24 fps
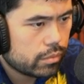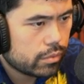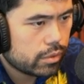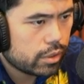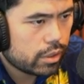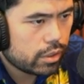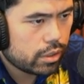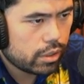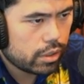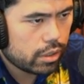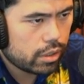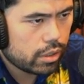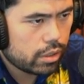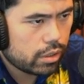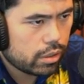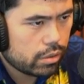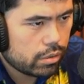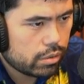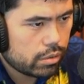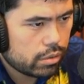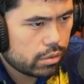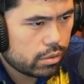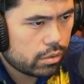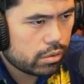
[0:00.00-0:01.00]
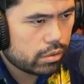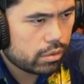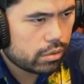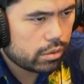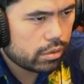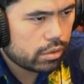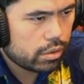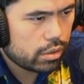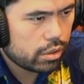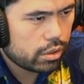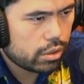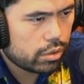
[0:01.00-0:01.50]

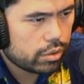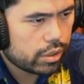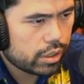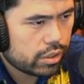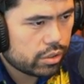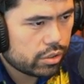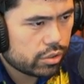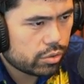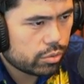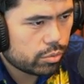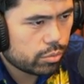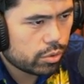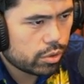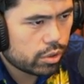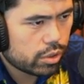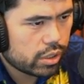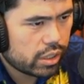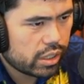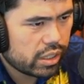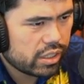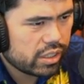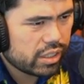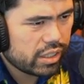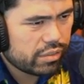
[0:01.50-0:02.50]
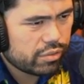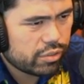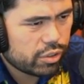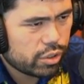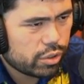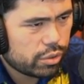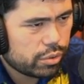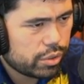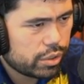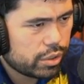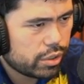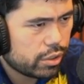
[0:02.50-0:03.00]
Oh, that doesn't work. I guess I have to go
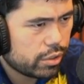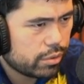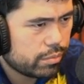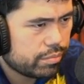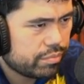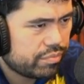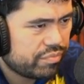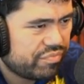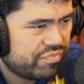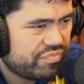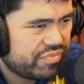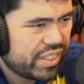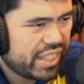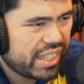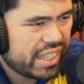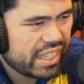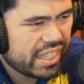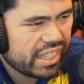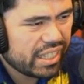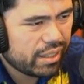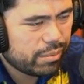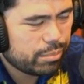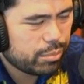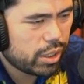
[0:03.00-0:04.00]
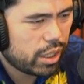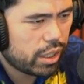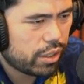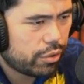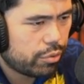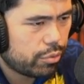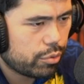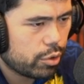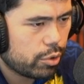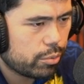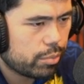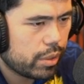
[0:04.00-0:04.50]
here. I'm not
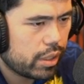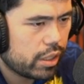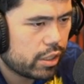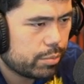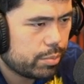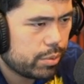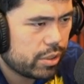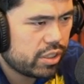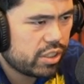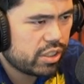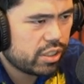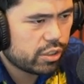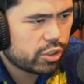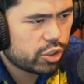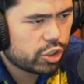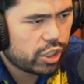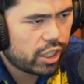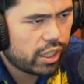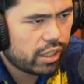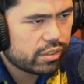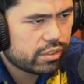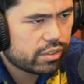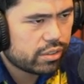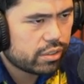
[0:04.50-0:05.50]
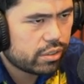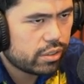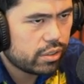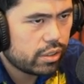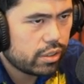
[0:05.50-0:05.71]
thrilled by this, but it's still chess.